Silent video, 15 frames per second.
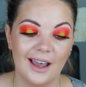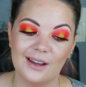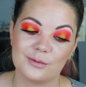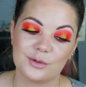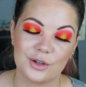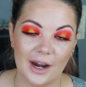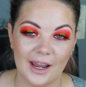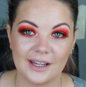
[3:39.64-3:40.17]
I
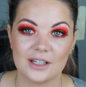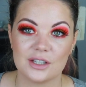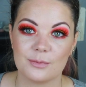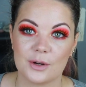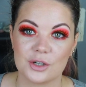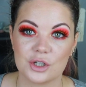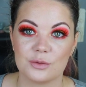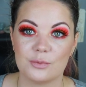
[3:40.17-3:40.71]
am trying as
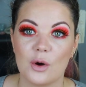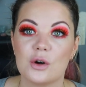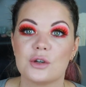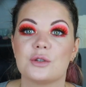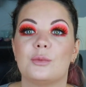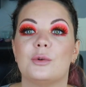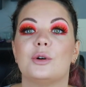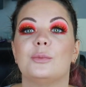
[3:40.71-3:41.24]
much as
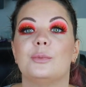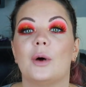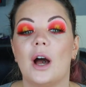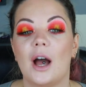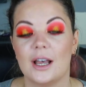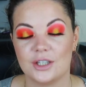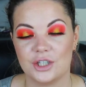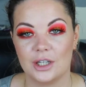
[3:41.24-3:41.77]
possible,
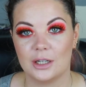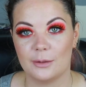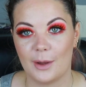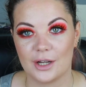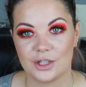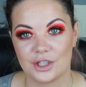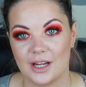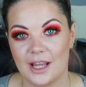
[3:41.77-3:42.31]
but as you can
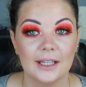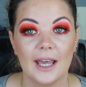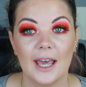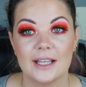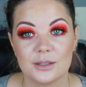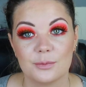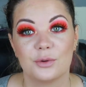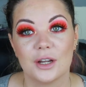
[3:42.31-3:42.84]
imagine,
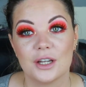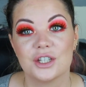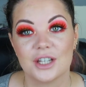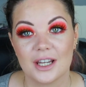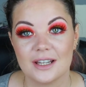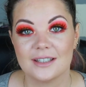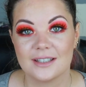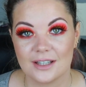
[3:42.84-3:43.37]
it's a pretty
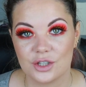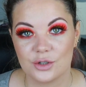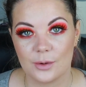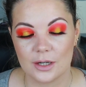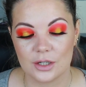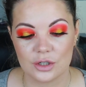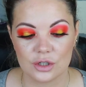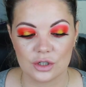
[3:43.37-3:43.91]
shitty
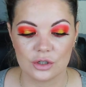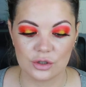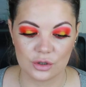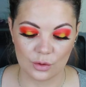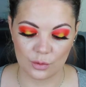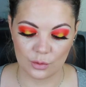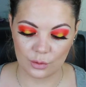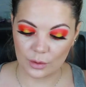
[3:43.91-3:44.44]
situation.
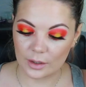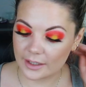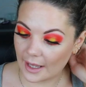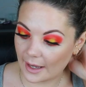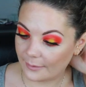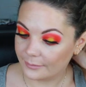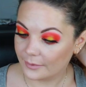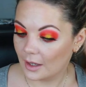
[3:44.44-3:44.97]
So
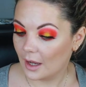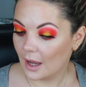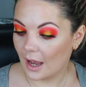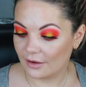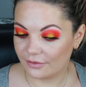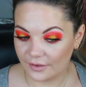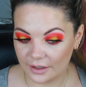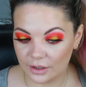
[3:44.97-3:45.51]
yeah,
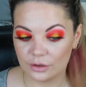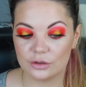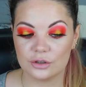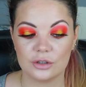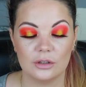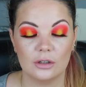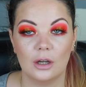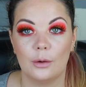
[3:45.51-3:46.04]
I
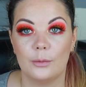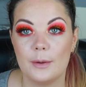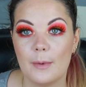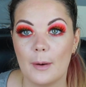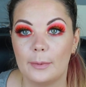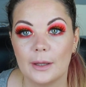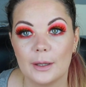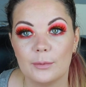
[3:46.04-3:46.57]
figured a wee
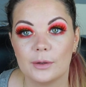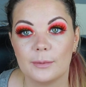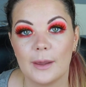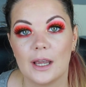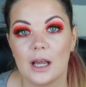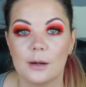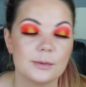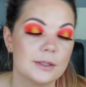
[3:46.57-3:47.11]
bit of playing with
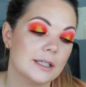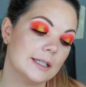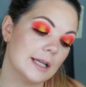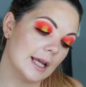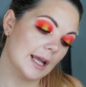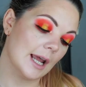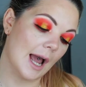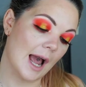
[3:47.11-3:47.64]
makeup
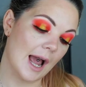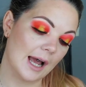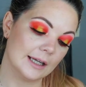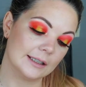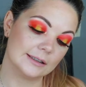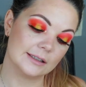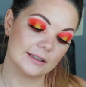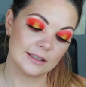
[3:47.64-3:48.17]
today
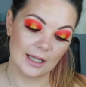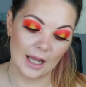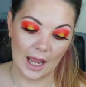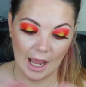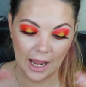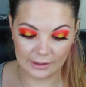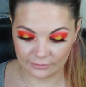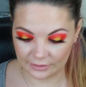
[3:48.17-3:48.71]
and
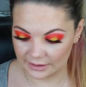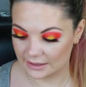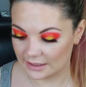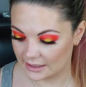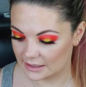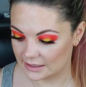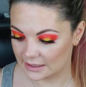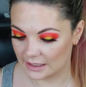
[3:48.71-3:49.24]
I really
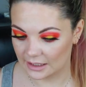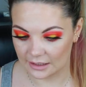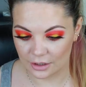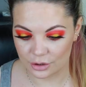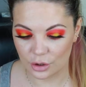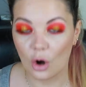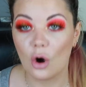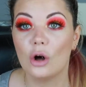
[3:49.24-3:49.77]
needed to get
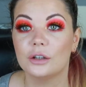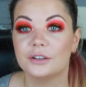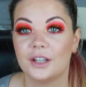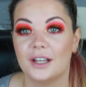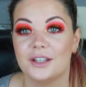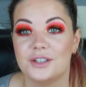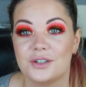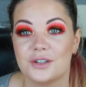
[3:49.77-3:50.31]
this haul done